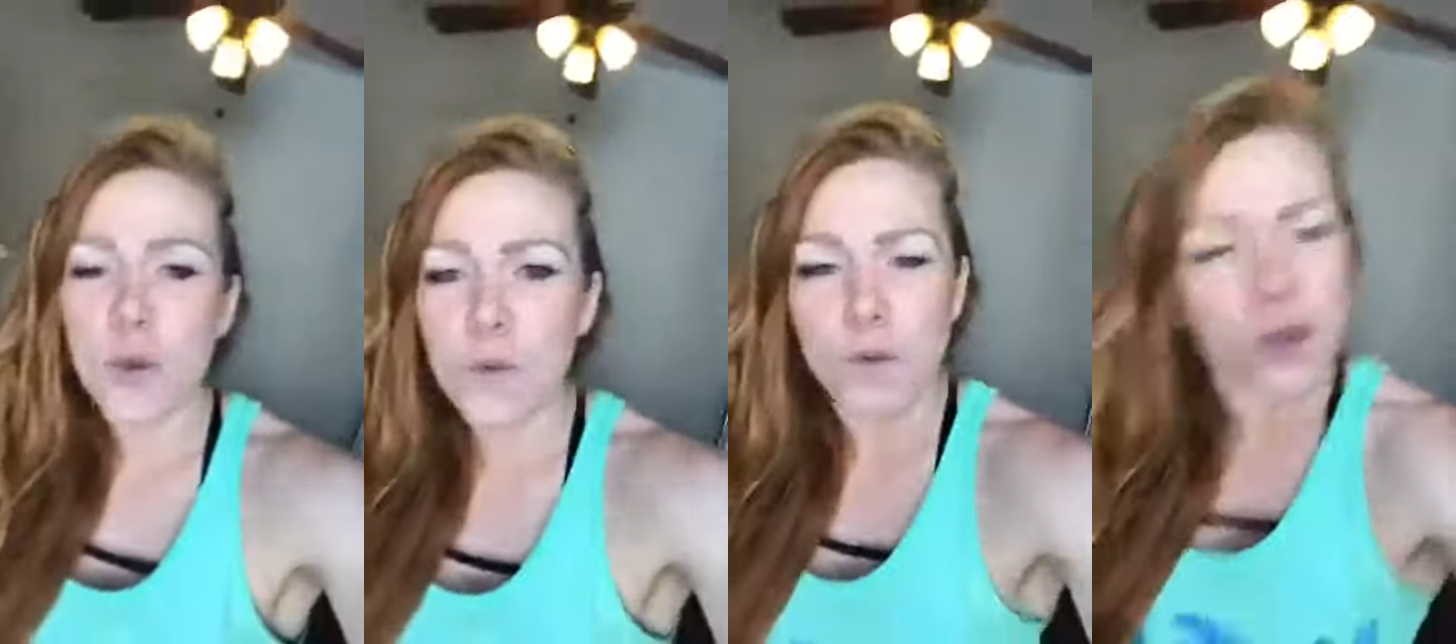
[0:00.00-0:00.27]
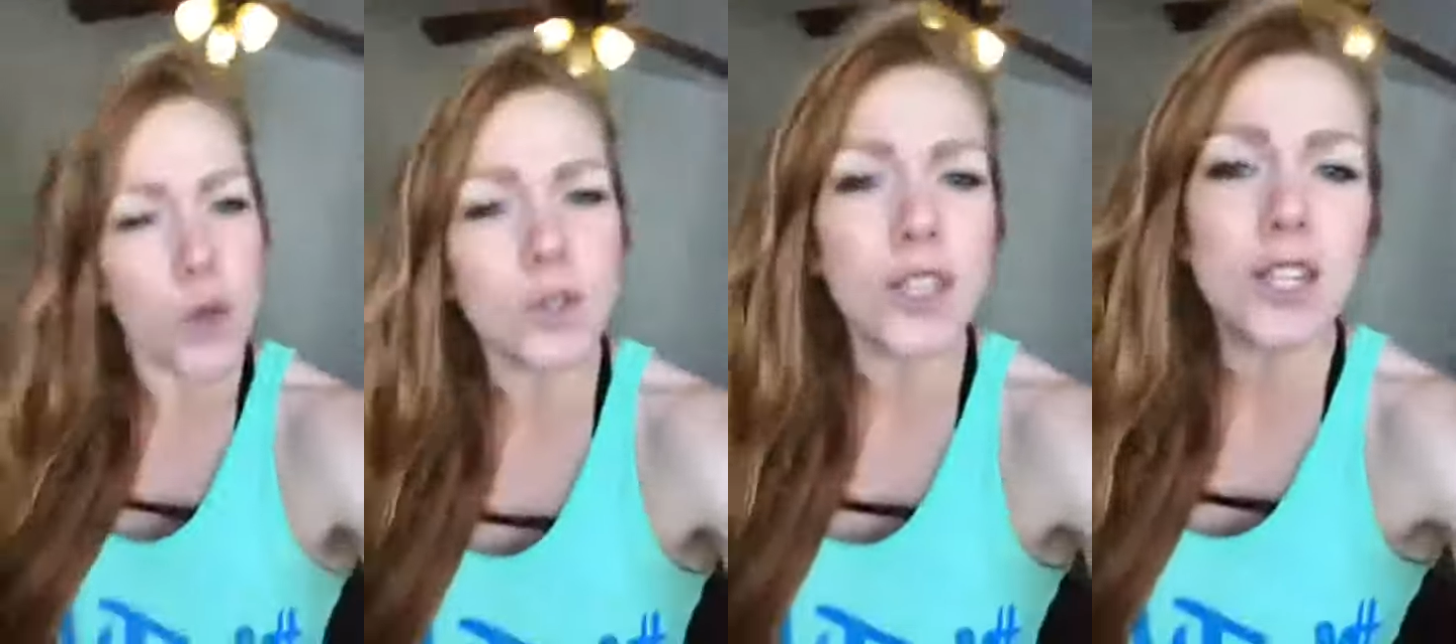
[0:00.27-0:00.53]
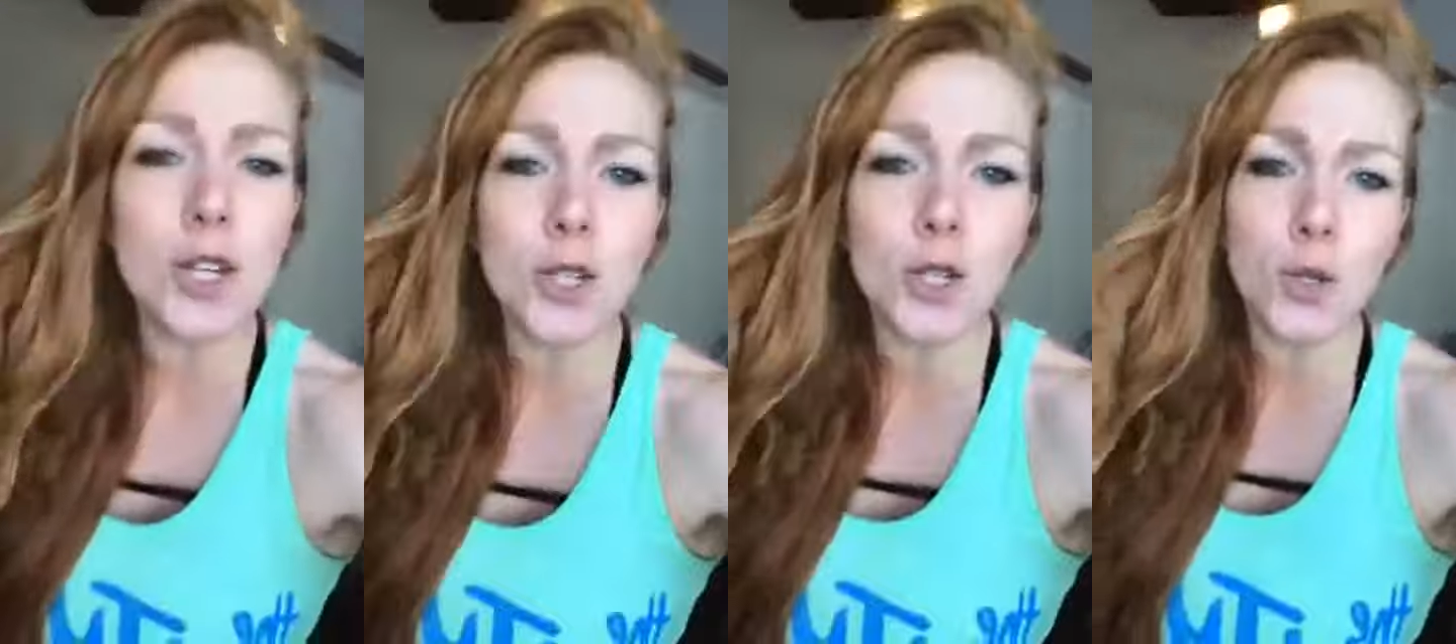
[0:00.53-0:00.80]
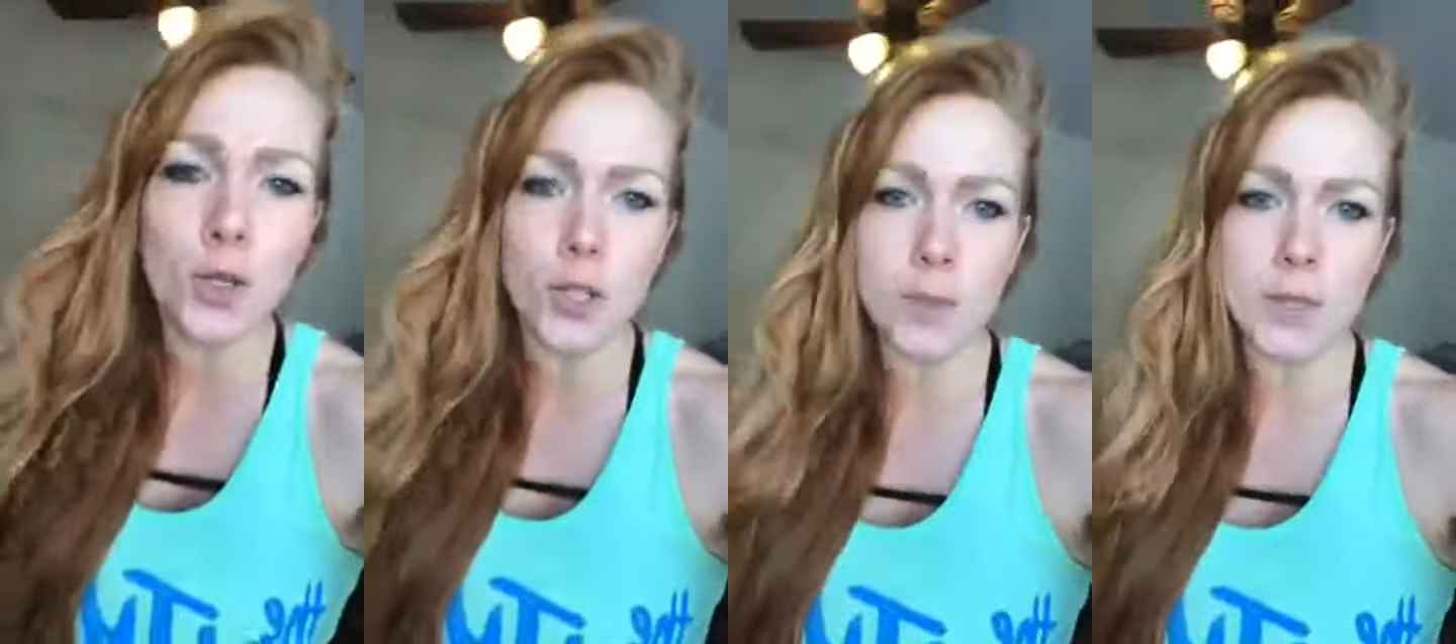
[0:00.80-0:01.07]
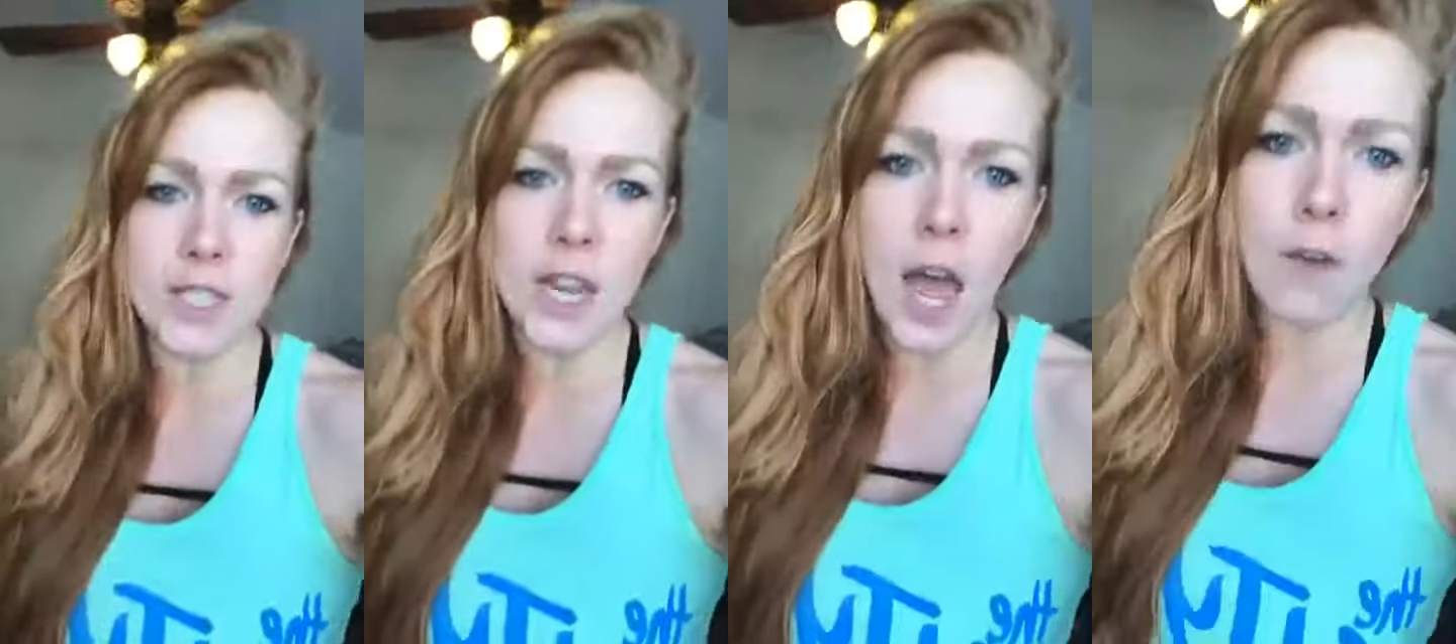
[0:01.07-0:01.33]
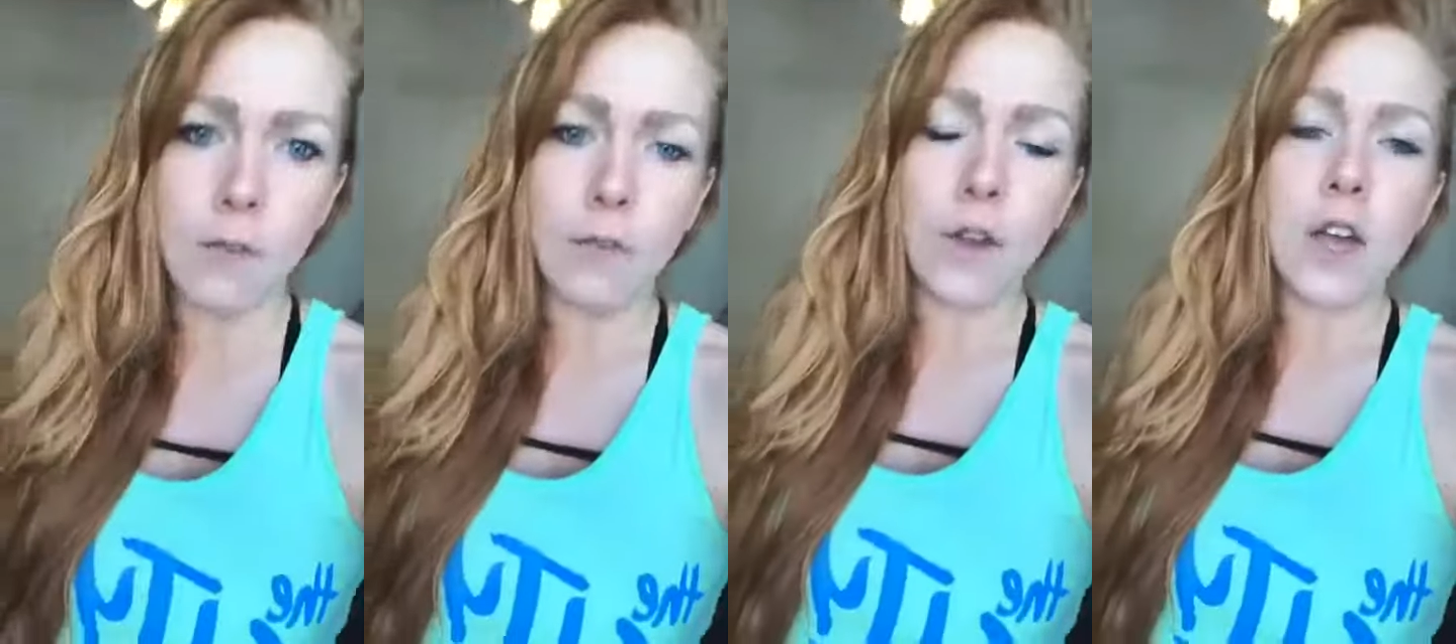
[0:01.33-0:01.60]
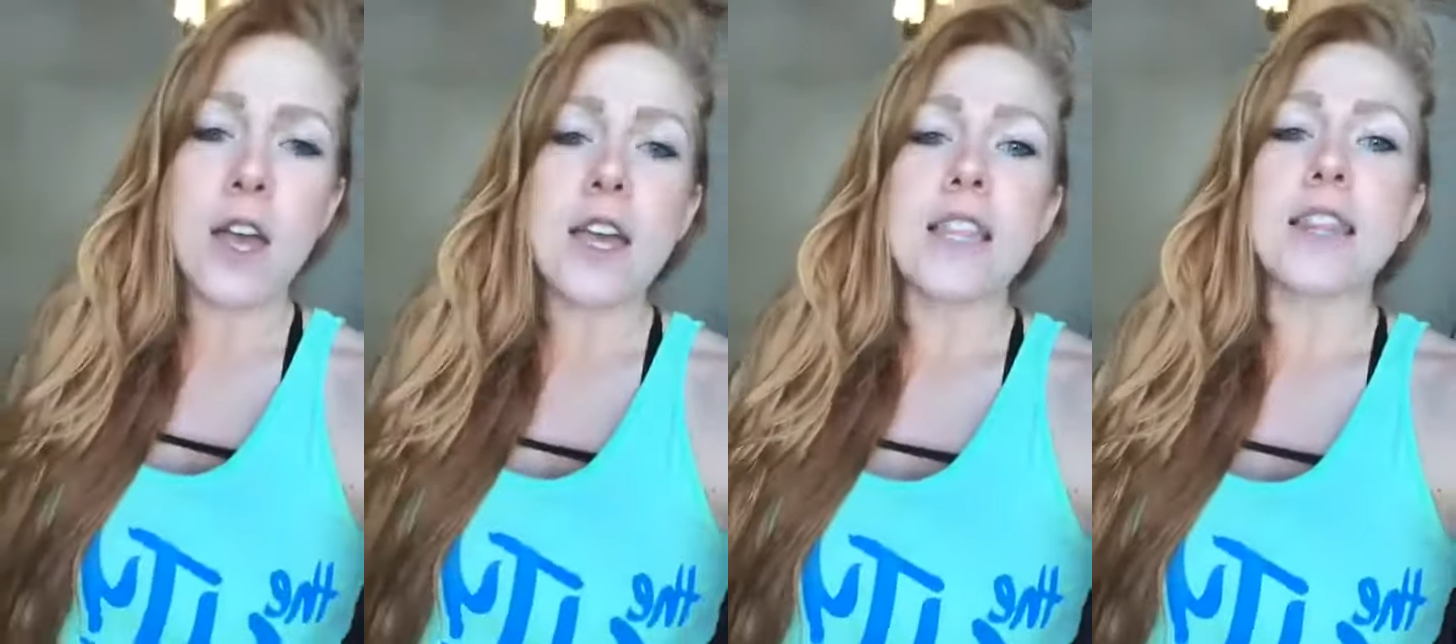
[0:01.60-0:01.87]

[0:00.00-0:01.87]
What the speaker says: are refusing to do some stuff